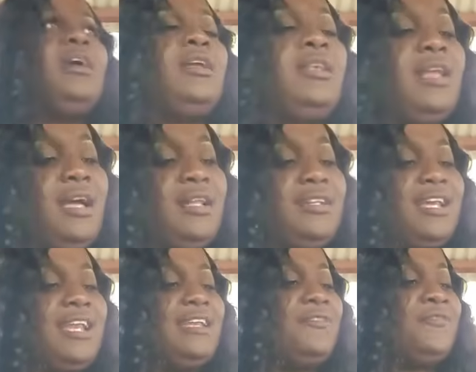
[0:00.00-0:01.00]
Lord God,
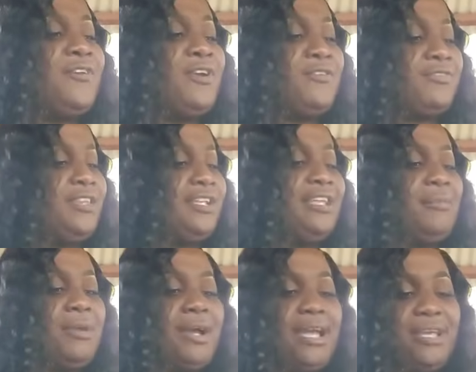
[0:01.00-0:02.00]
that's the first thing that
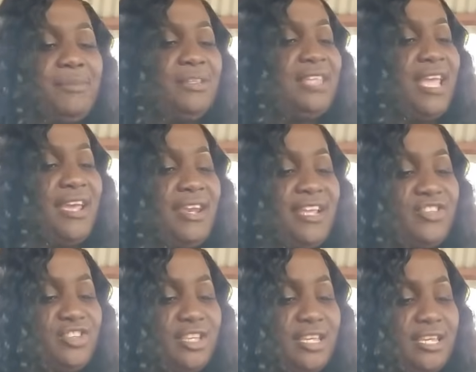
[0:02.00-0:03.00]
my eye. Me tired of
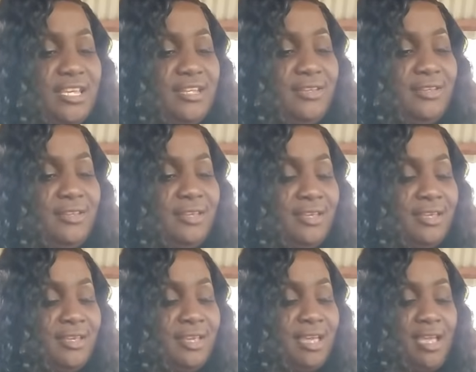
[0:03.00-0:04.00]
chicken.
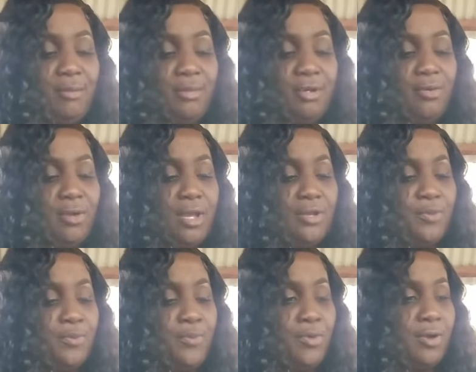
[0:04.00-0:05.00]
I don't want no
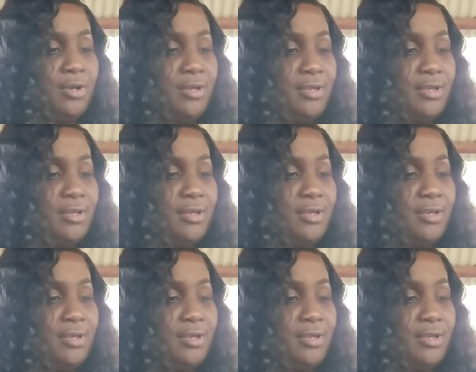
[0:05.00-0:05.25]
pork.